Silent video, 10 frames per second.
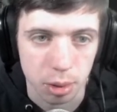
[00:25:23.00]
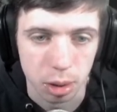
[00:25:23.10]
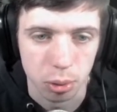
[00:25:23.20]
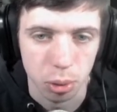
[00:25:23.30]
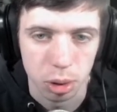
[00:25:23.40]

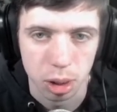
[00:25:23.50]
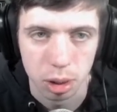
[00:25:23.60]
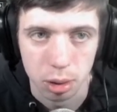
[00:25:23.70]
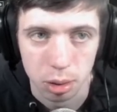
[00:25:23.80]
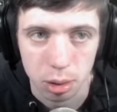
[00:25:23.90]
encoding
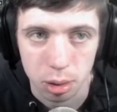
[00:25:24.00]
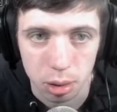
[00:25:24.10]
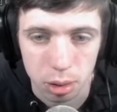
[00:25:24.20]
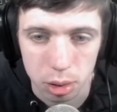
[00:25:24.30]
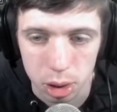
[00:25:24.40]

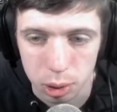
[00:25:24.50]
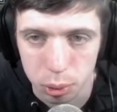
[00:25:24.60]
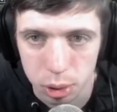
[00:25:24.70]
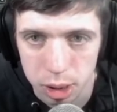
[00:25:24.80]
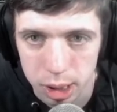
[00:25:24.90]

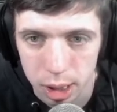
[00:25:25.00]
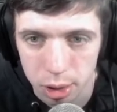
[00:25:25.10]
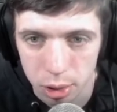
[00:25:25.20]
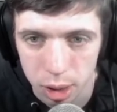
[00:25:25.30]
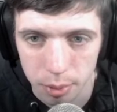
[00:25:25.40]

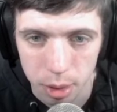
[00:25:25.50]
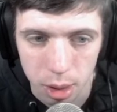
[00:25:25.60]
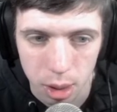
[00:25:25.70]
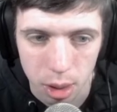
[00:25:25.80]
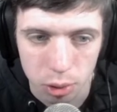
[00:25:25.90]
sector, right?
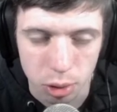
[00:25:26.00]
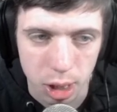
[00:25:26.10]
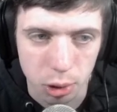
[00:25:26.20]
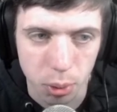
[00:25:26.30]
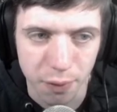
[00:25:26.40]
So
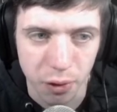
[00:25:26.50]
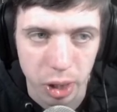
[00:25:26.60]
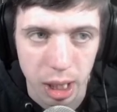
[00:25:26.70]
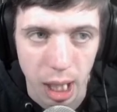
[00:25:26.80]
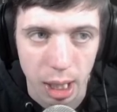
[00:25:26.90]
since we've
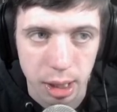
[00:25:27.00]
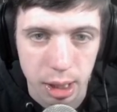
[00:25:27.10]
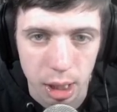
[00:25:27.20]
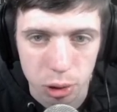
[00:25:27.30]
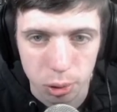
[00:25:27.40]
already added
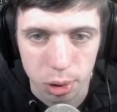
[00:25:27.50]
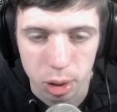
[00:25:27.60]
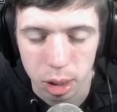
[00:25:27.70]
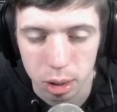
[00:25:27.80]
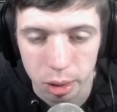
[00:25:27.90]
that to
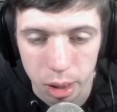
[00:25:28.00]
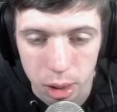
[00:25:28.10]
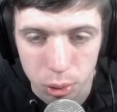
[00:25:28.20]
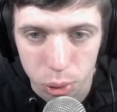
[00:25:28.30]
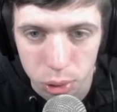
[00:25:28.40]
the
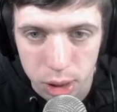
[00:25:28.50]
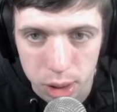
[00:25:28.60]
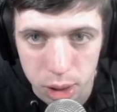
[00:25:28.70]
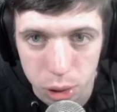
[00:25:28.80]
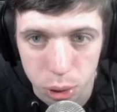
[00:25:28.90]

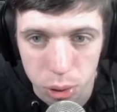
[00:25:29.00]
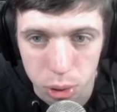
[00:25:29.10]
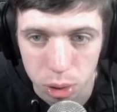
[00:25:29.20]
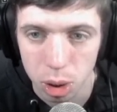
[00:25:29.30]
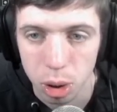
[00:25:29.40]
encoding
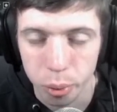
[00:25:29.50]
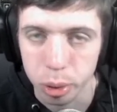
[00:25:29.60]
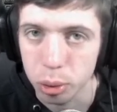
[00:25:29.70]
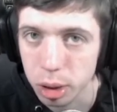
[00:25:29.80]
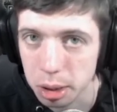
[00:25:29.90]
queue, we
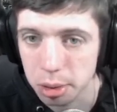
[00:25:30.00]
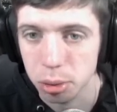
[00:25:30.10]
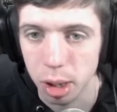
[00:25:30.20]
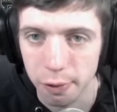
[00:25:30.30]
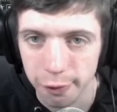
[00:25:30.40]
don't need to
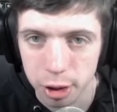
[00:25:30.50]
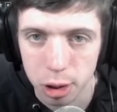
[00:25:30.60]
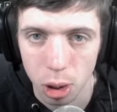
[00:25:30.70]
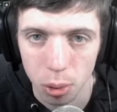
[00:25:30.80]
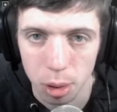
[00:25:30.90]
do anything
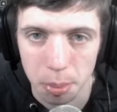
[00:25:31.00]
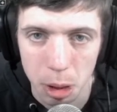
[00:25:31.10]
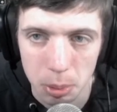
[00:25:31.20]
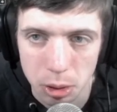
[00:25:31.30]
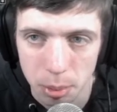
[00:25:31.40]
until it
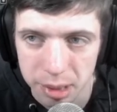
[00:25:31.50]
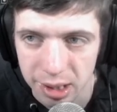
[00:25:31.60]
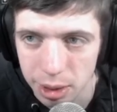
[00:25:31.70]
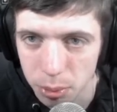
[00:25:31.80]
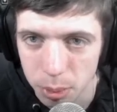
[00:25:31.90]
pops up
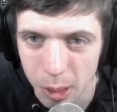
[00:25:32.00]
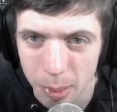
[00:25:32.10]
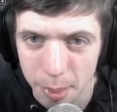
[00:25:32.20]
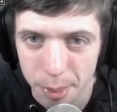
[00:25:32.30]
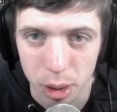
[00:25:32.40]
here. It'll
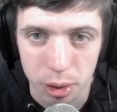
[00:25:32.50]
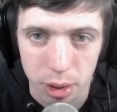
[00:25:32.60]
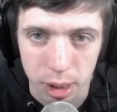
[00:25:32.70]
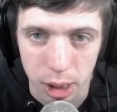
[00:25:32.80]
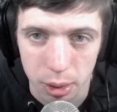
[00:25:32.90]
pop up under
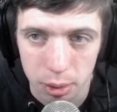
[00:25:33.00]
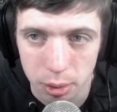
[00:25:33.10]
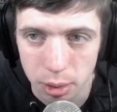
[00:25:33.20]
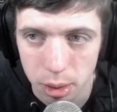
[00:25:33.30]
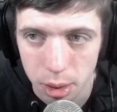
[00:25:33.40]
here
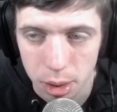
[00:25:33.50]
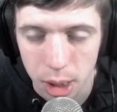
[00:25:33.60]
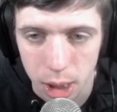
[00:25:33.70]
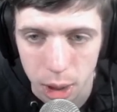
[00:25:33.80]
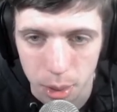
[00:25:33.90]

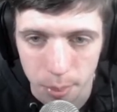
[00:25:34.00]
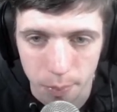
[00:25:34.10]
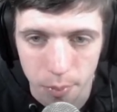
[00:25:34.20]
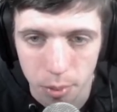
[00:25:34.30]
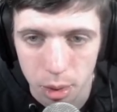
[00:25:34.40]

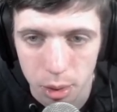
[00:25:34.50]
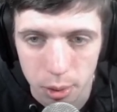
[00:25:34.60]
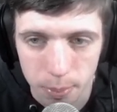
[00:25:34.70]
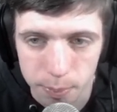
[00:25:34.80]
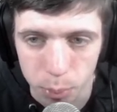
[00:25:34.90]

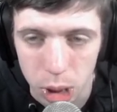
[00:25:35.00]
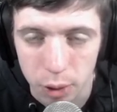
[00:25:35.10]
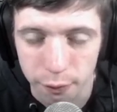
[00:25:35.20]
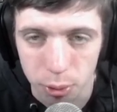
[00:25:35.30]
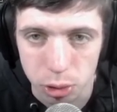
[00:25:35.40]
when
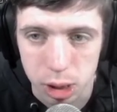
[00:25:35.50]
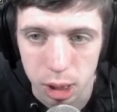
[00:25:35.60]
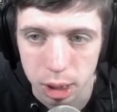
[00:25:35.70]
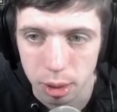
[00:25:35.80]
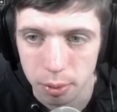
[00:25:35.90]
it feels
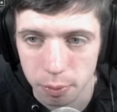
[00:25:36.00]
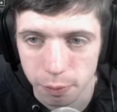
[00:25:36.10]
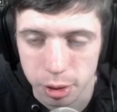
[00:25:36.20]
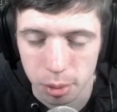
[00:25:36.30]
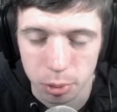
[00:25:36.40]
like it.
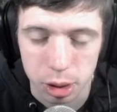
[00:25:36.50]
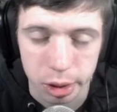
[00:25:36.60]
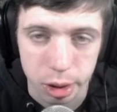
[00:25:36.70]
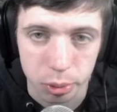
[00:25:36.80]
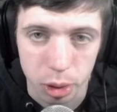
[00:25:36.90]
For some reason
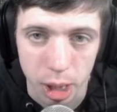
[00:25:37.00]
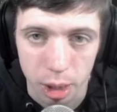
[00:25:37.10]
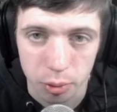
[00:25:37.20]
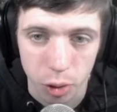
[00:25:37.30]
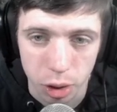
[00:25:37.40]
it doesn't want to
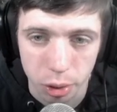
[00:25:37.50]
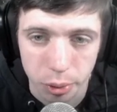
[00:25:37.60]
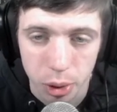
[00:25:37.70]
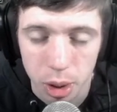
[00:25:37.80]
add right now,